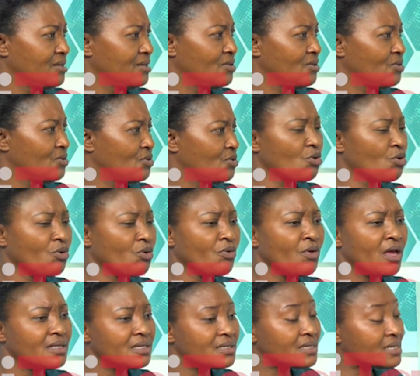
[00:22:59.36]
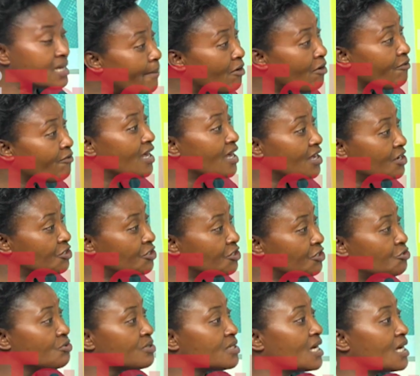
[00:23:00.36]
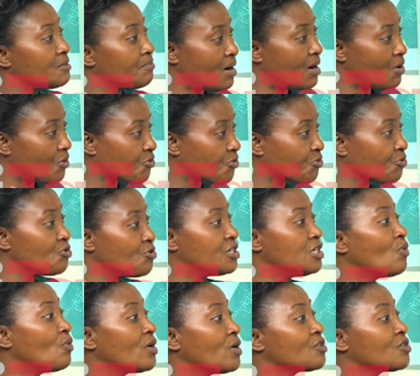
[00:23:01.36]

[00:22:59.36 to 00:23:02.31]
So some of the issues that Mao thought he was